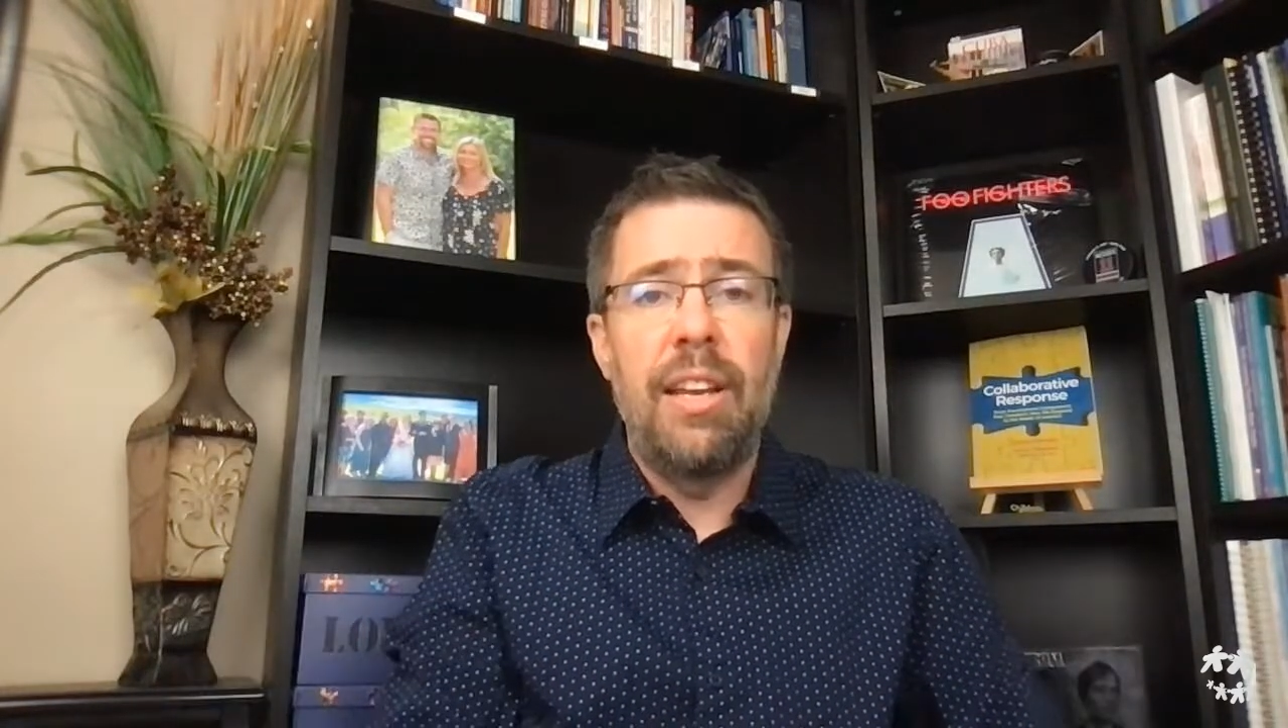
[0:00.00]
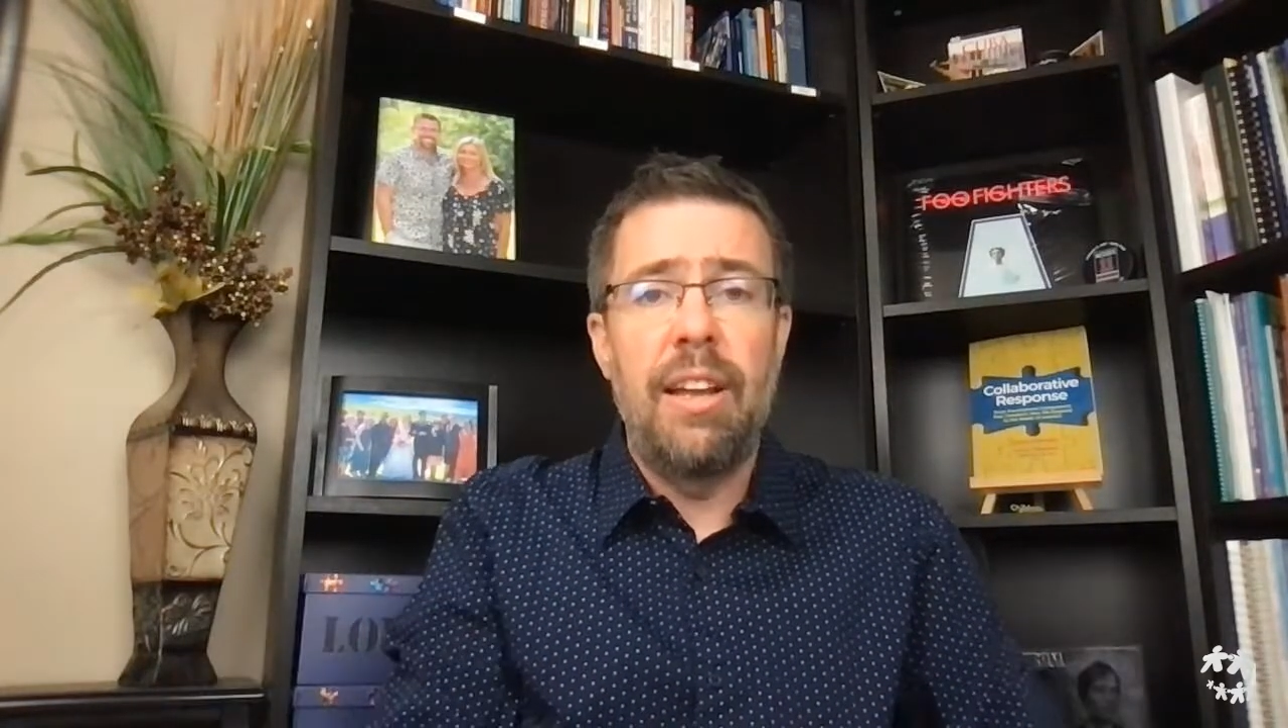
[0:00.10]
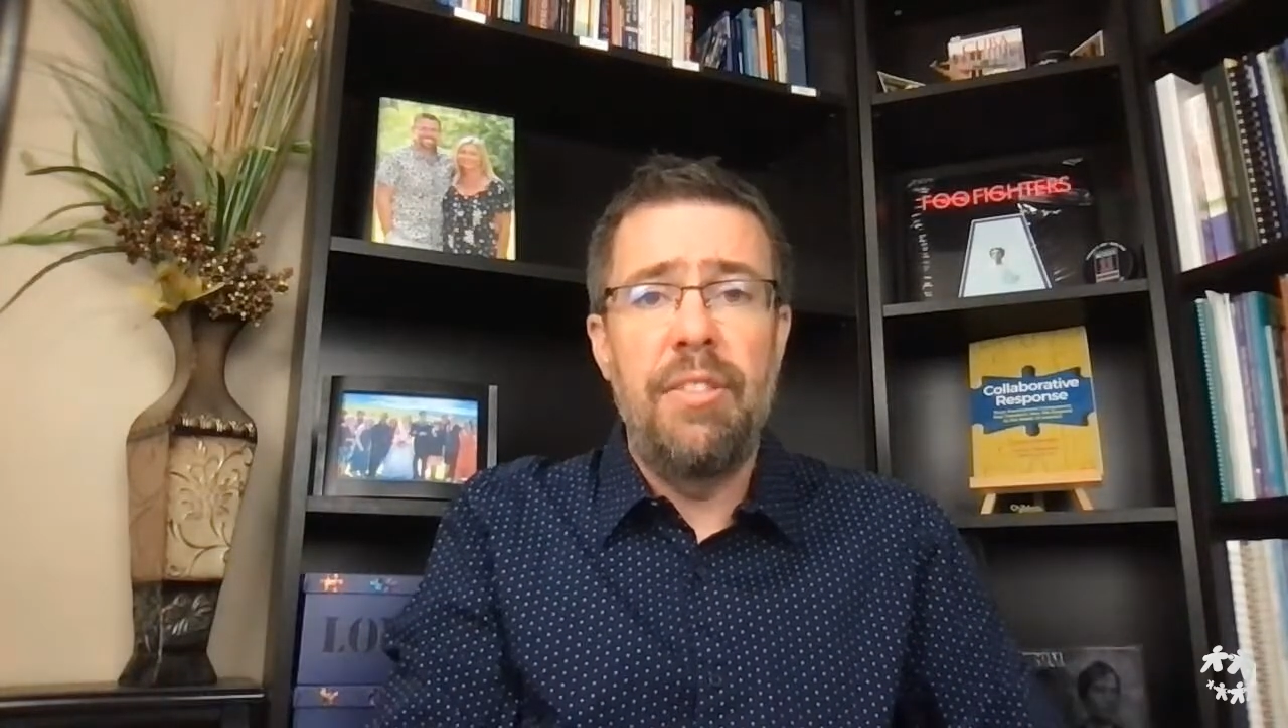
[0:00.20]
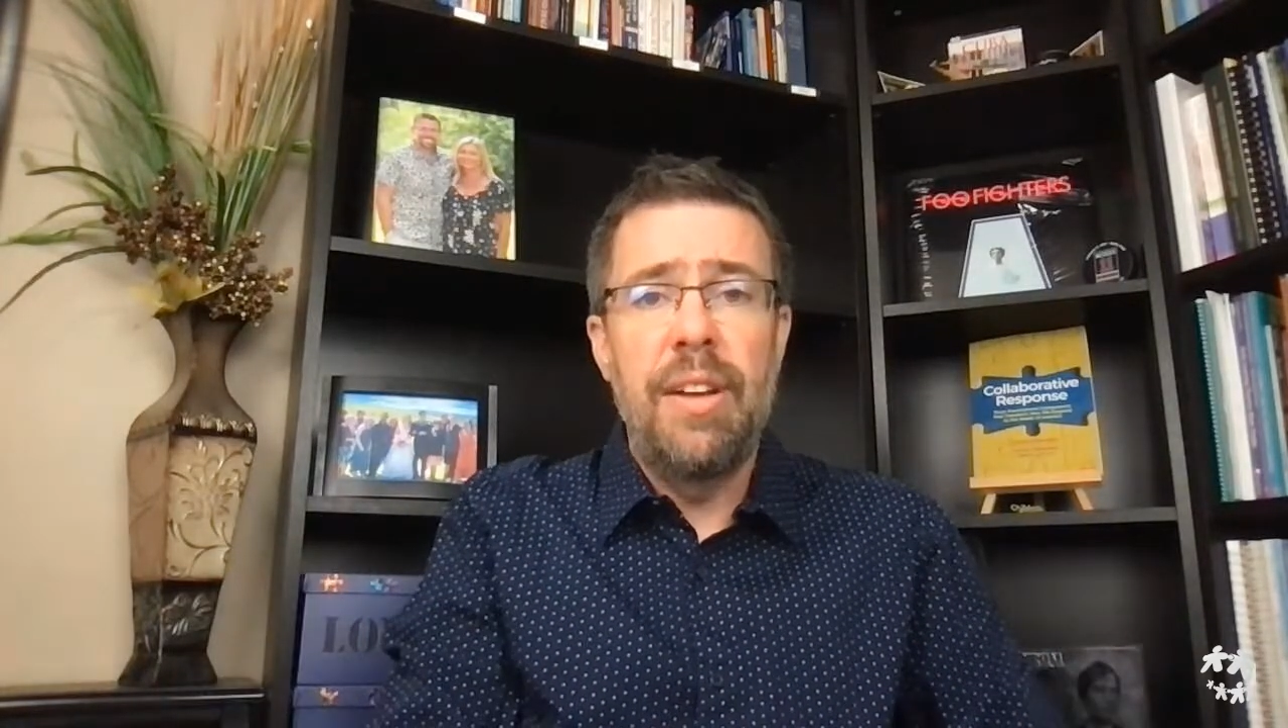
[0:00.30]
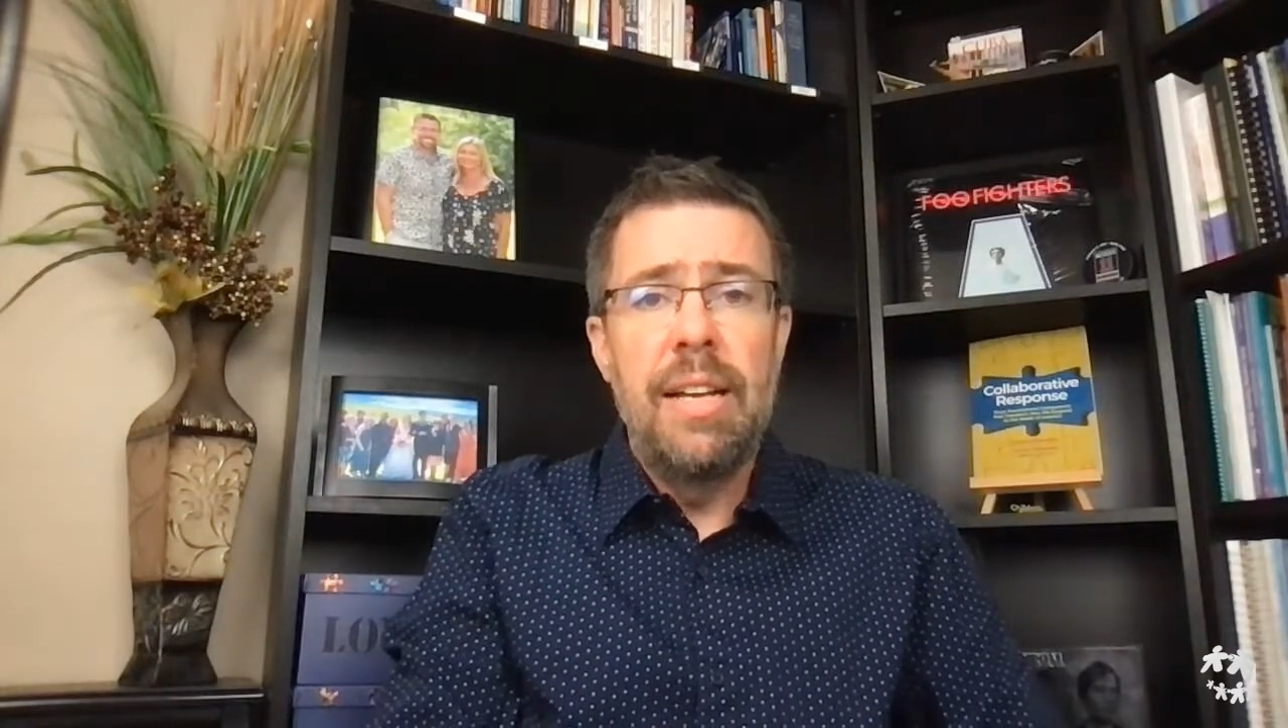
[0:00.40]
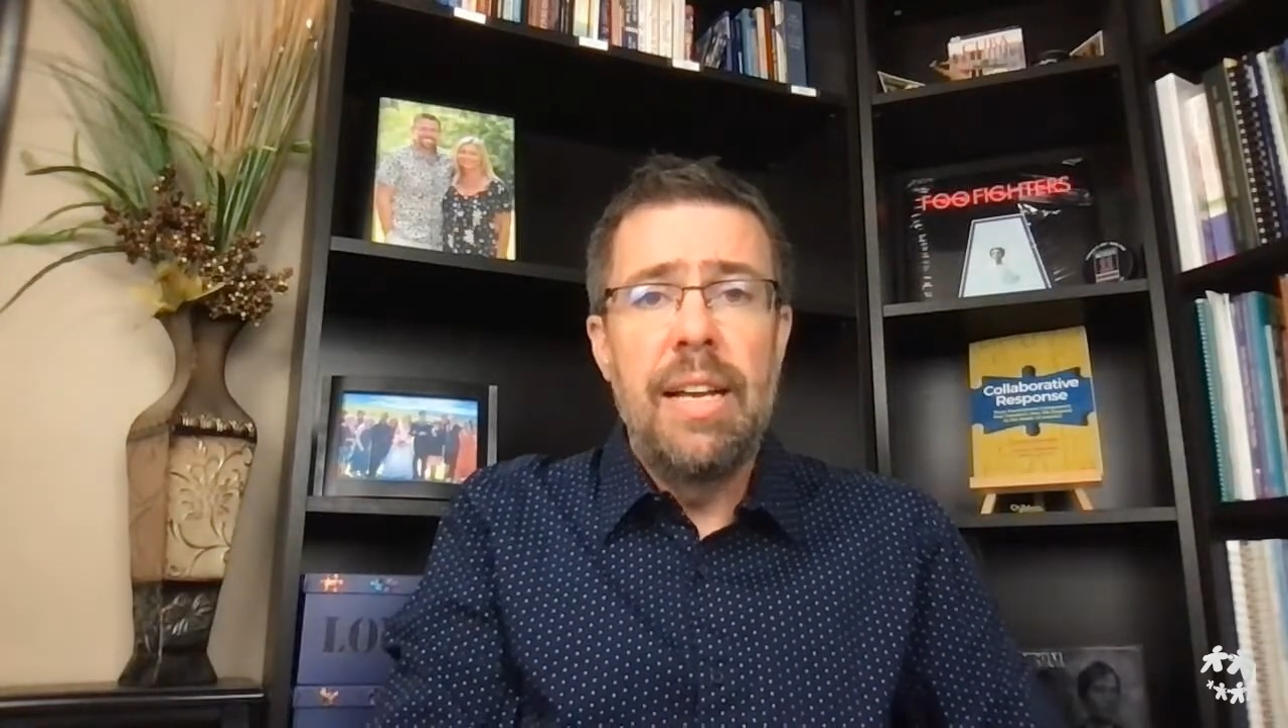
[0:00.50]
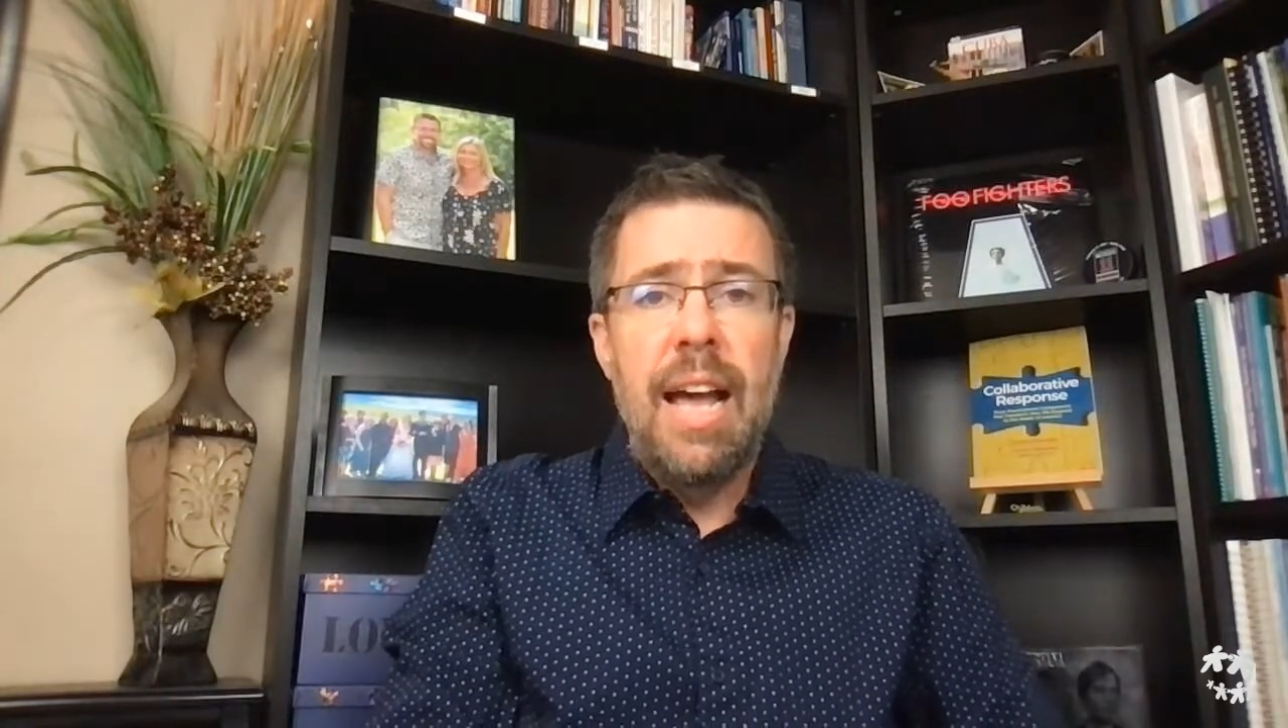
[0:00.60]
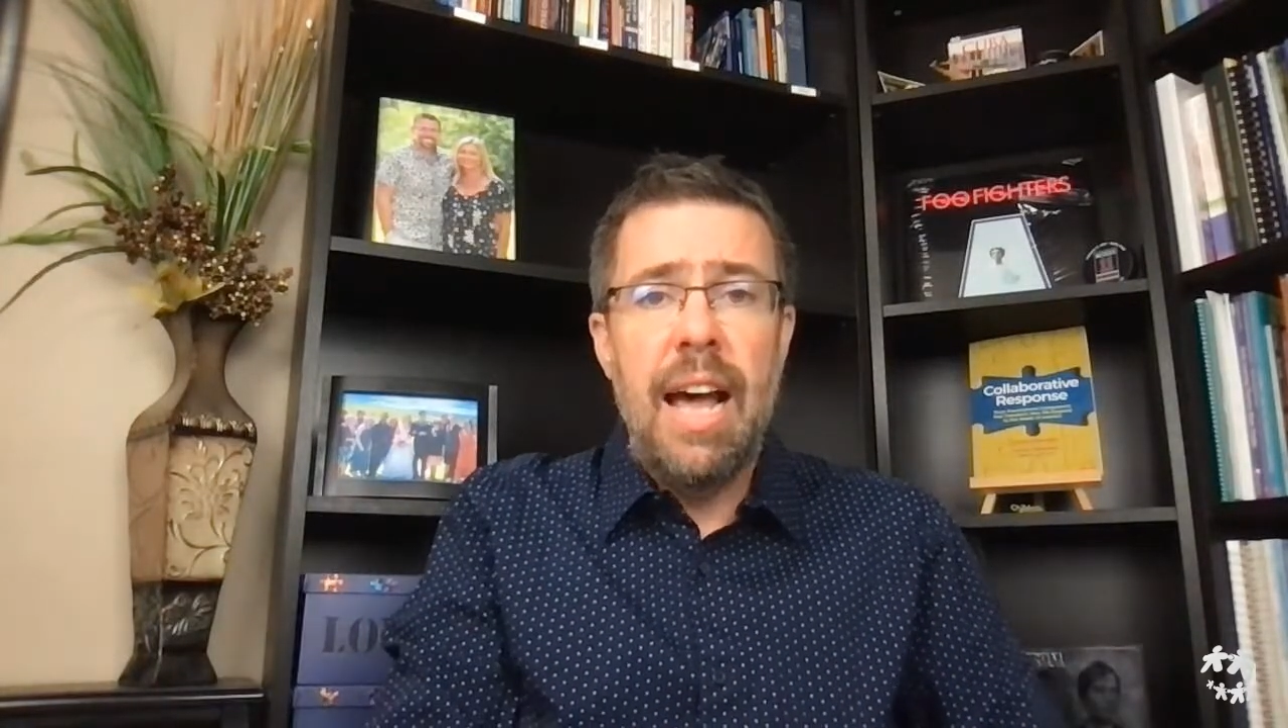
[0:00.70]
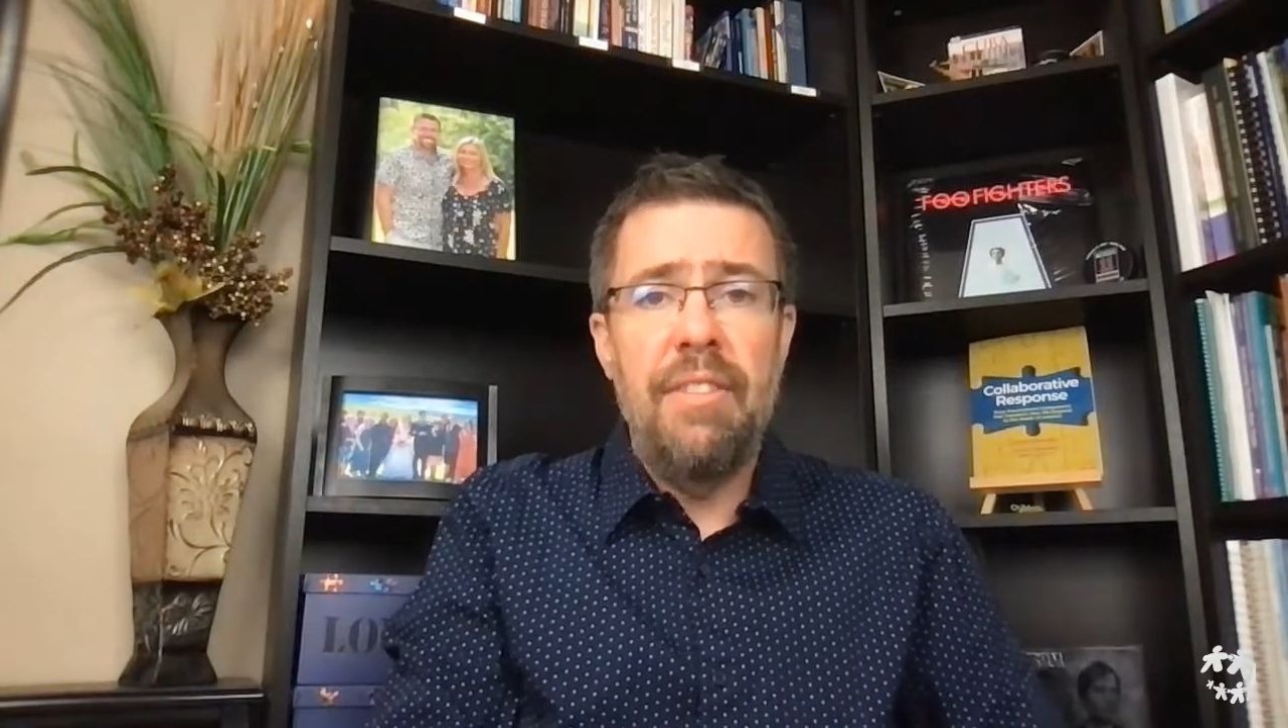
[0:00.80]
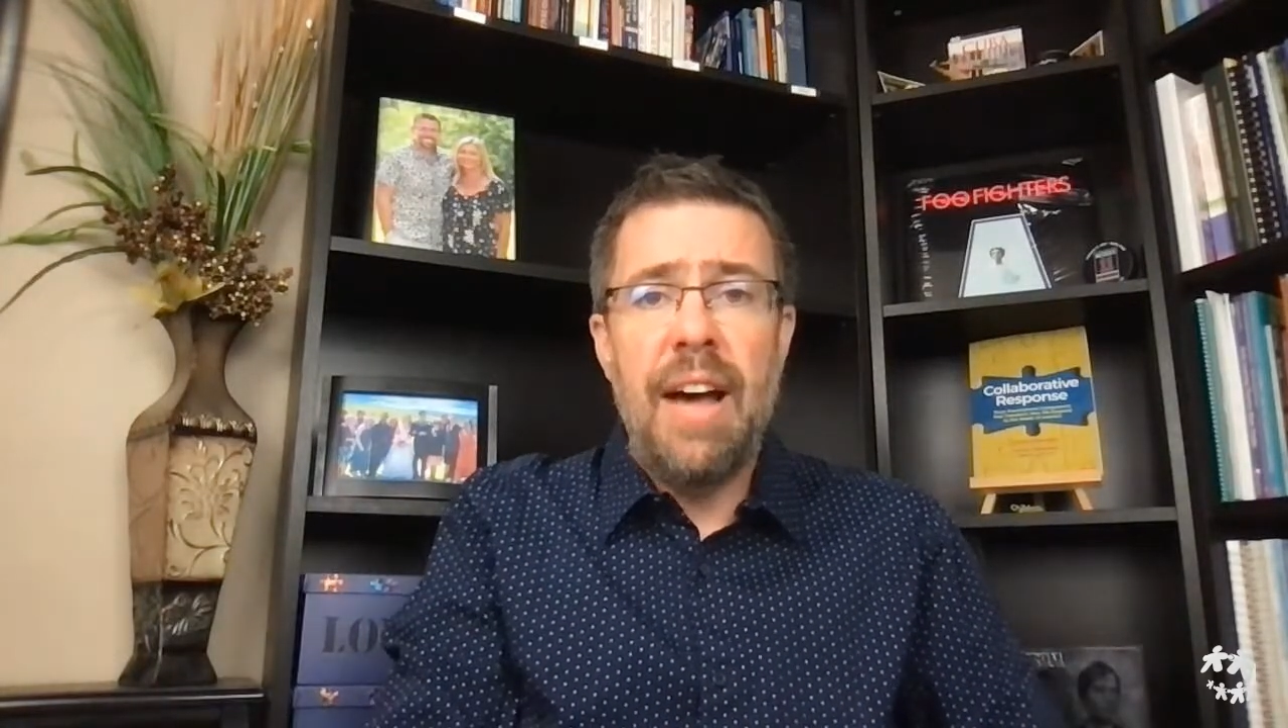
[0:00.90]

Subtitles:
that have